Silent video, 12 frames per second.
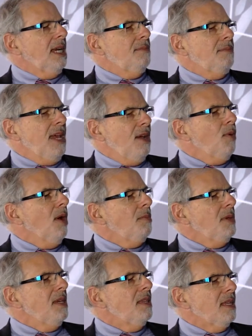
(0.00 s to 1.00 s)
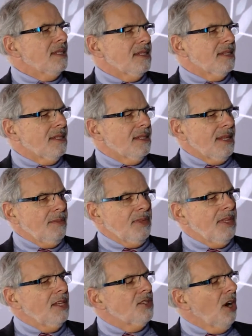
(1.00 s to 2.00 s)
It may well be that some
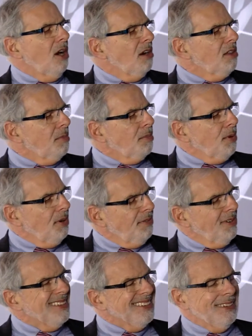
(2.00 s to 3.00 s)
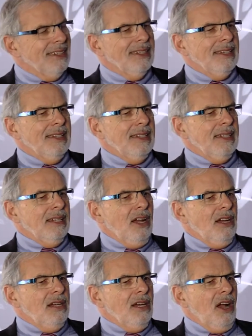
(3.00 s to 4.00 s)
things are the perfect
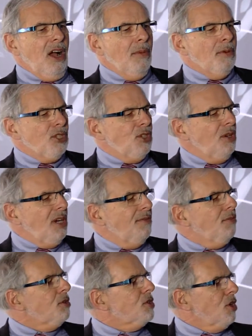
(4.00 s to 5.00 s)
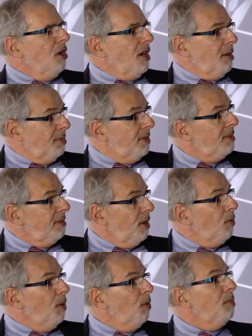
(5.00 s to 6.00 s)
opportunity for a startup
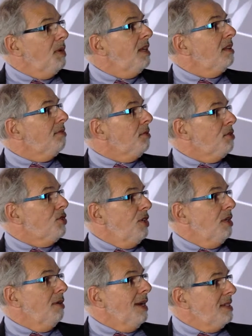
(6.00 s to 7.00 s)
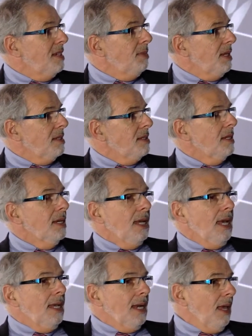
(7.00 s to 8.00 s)
that we will be in the first year, 18 months.
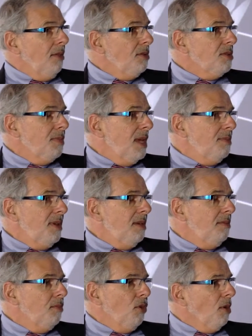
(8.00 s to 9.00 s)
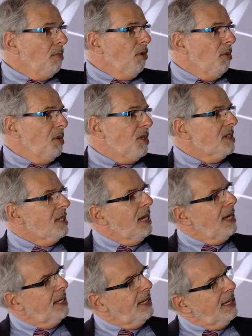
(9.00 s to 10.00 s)
And others may be more appropriate to
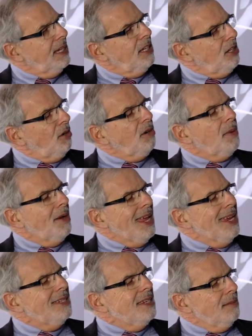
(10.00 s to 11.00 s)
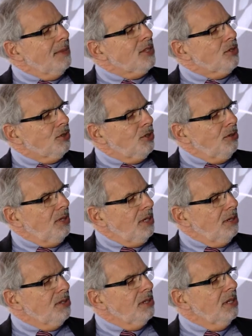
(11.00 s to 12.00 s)
say, you know, in about 18 months or 2
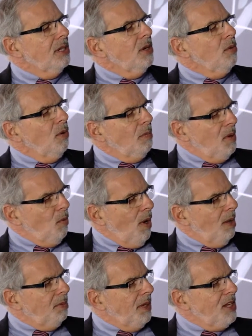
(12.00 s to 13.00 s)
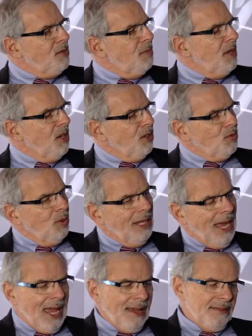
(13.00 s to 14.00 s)
years, we'll be well placed because
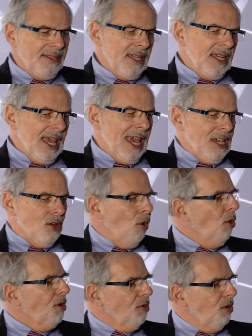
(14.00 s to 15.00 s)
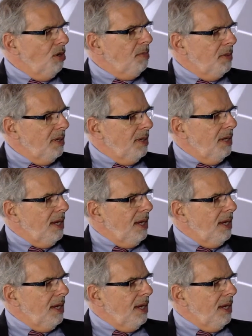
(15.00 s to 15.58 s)
we'll have a core group,